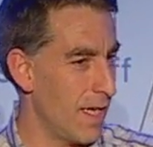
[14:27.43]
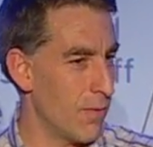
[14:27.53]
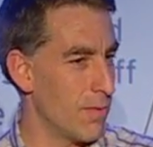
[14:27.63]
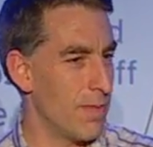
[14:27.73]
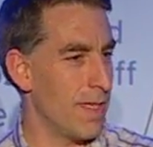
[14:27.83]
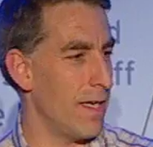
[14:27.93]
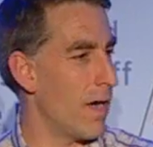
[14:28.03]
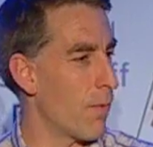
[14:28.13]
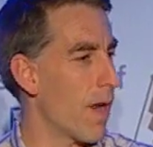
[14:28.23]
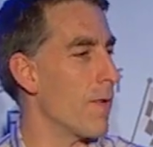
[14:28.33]
it would be
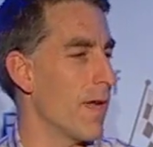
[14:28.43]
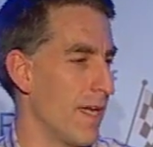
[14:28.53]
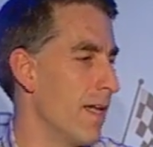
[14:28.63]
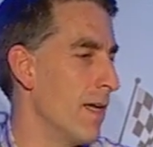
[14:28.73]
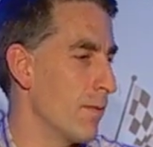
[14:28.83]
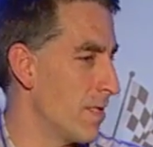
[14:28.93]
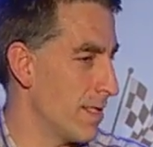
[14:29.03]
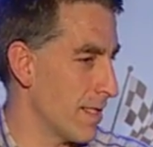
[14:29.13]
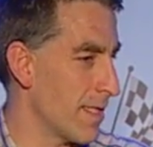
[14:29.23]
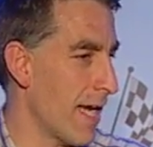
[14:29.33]
a runaway hit, which
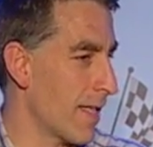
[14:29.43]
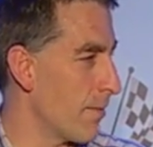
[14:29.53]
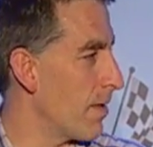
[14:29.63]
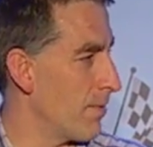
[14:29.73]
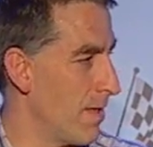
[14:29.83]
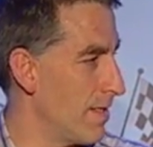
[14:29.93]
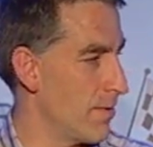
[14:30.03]
is exactly what it was.